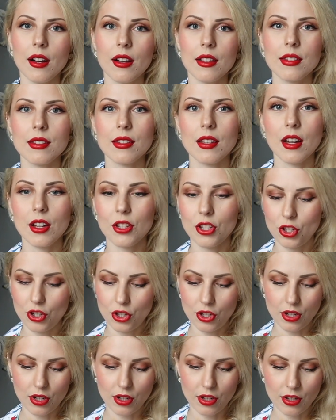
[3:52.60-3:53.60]

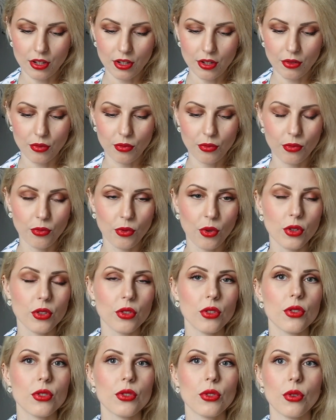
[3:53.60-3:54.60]
such
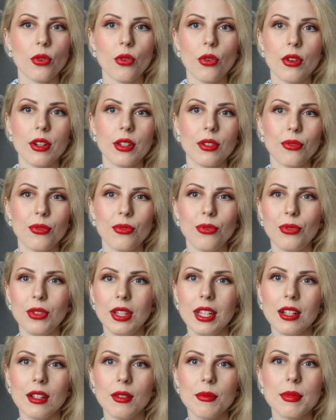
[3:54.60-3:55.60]
photos or in
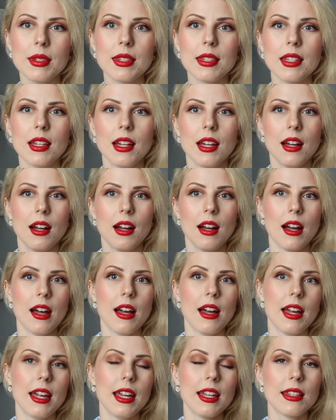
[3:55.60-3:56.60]
films.
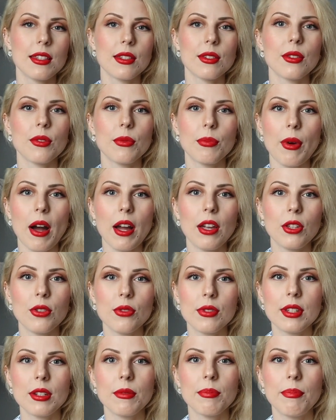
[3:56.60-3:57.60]
It's by
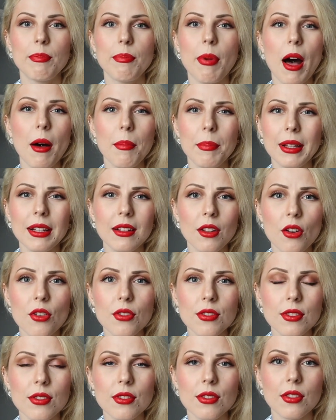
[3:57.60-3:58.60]
using
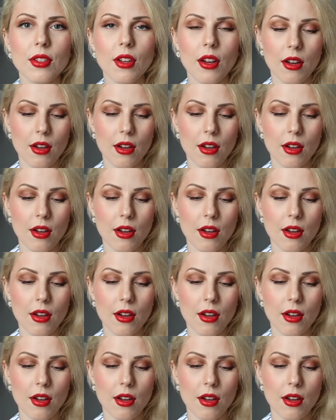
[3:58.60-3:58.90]
papillotes.